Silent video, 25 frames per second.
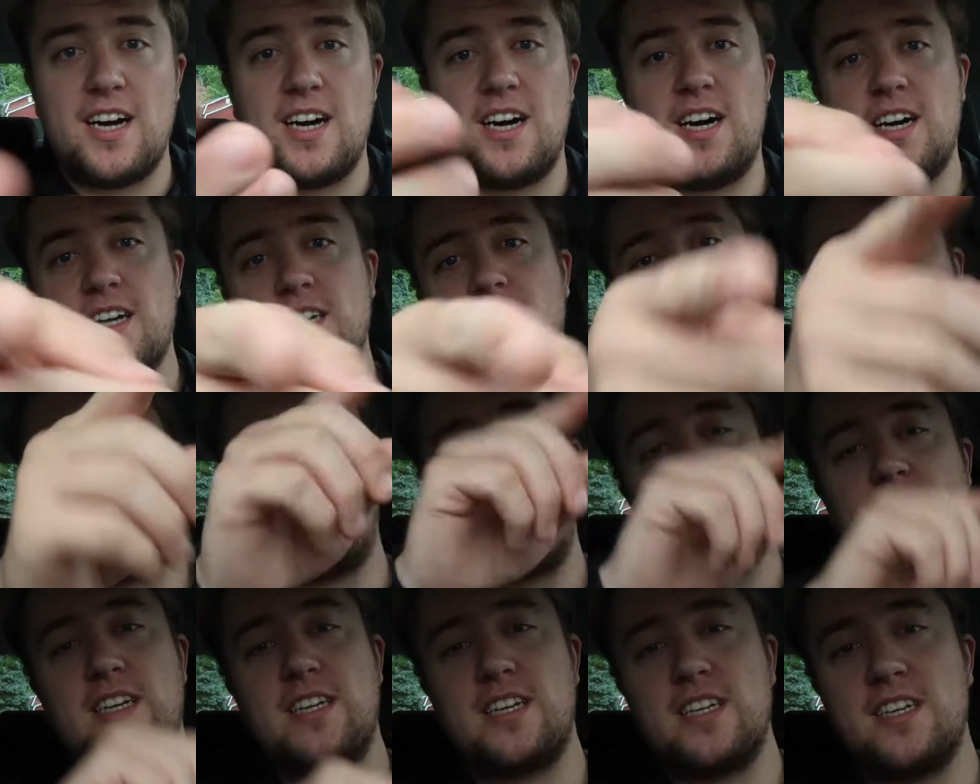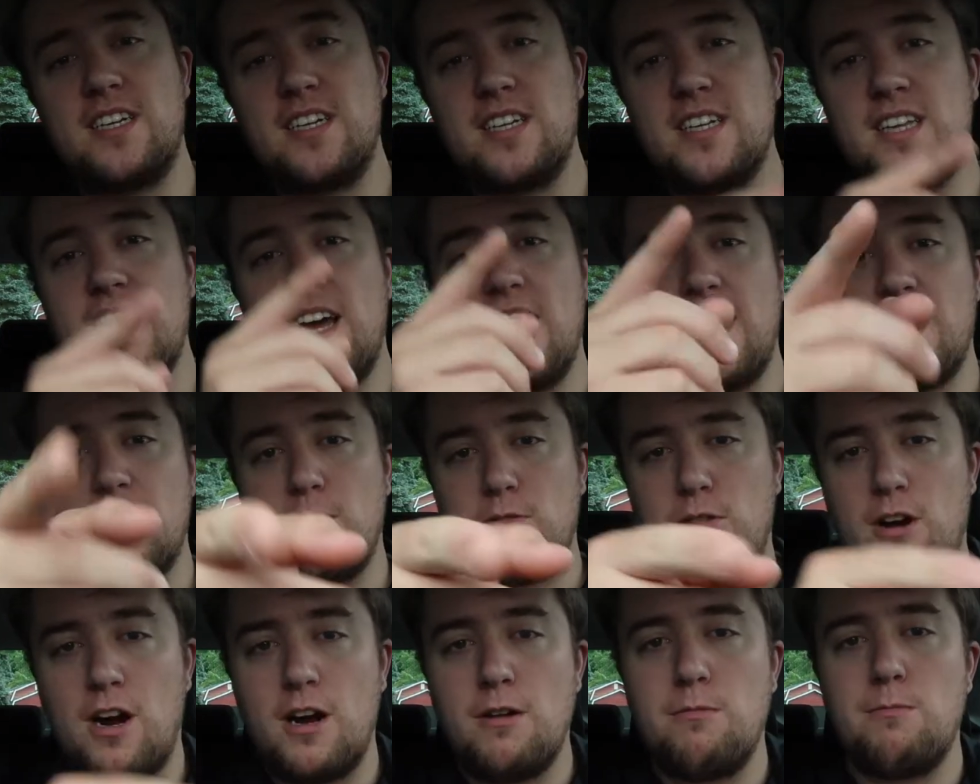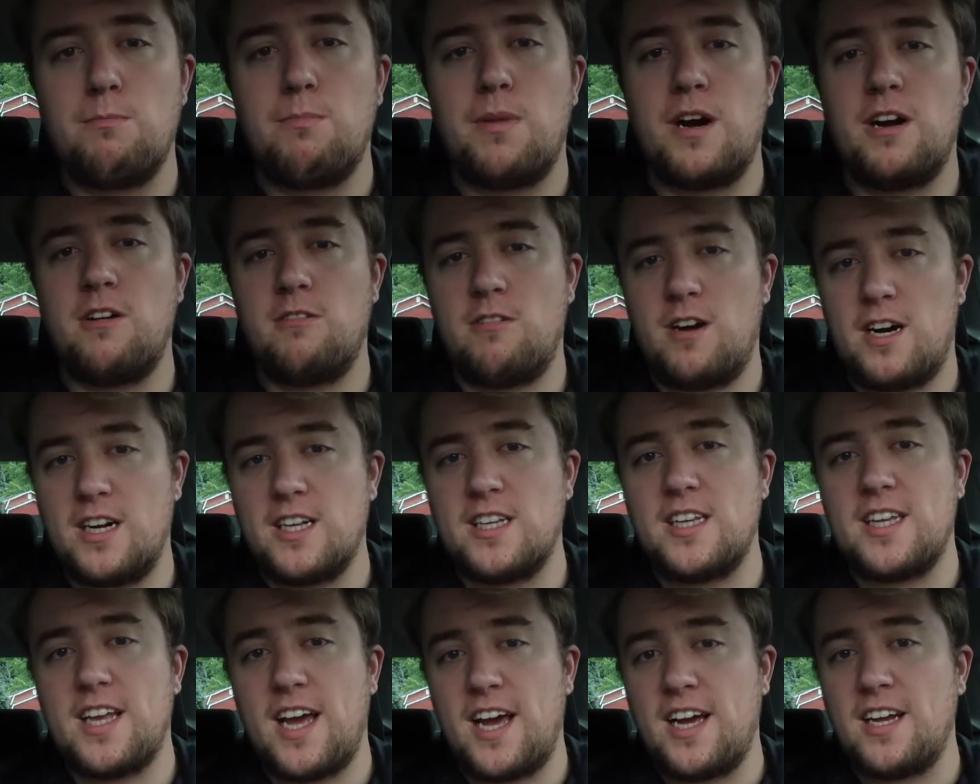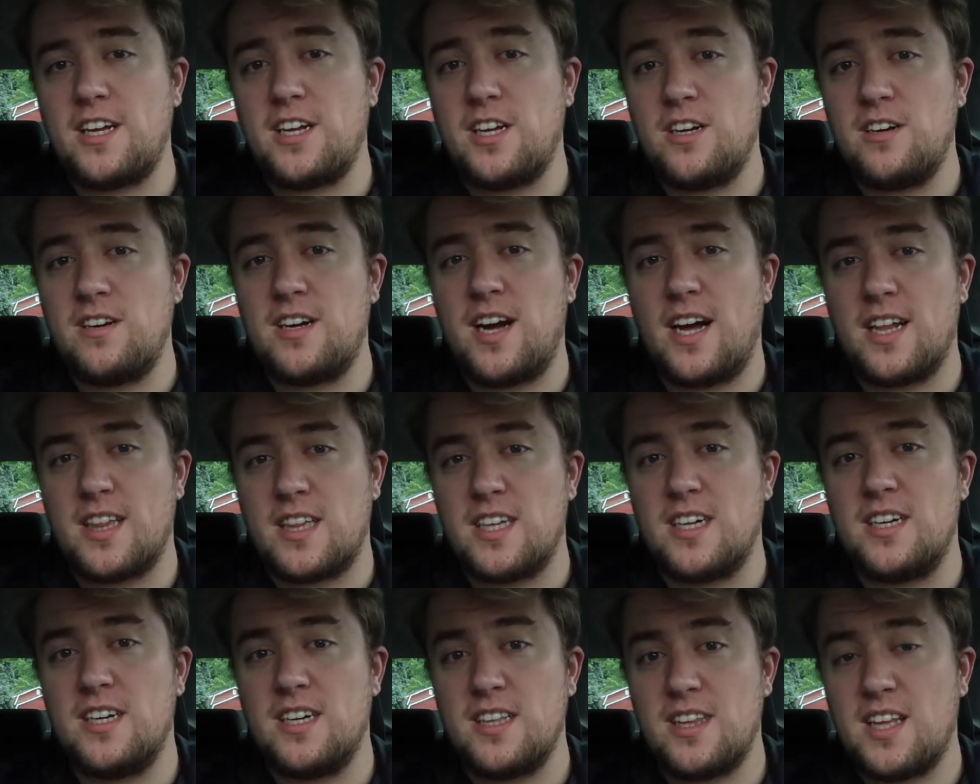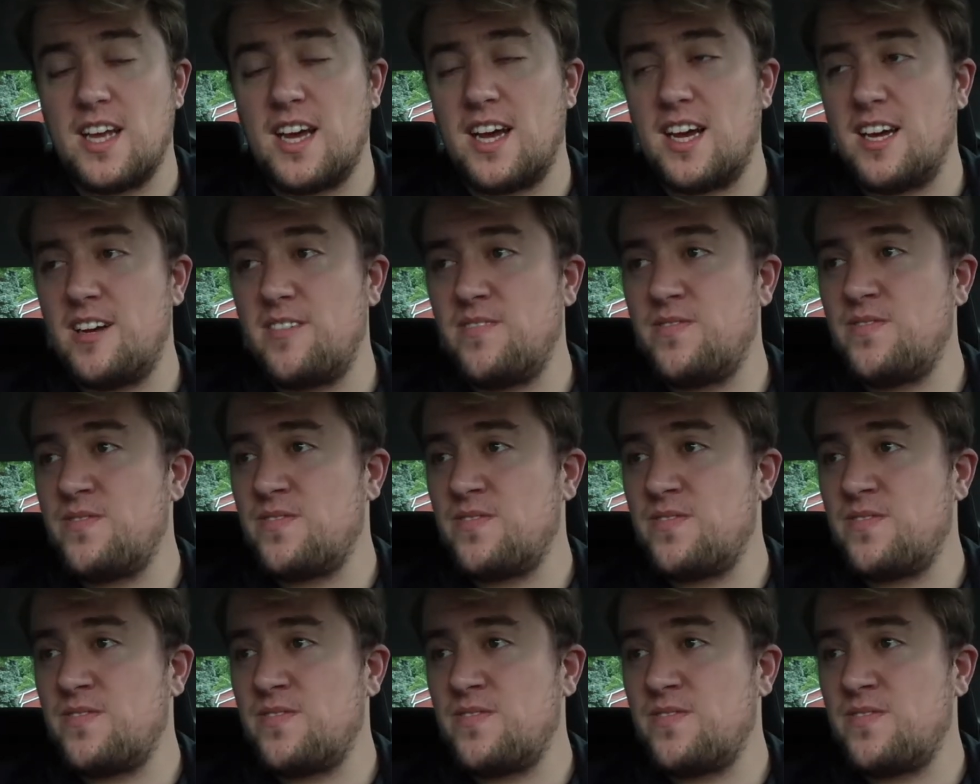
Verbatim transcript: uh, also on Thursday, you want, might want to stay tuned on Thursday.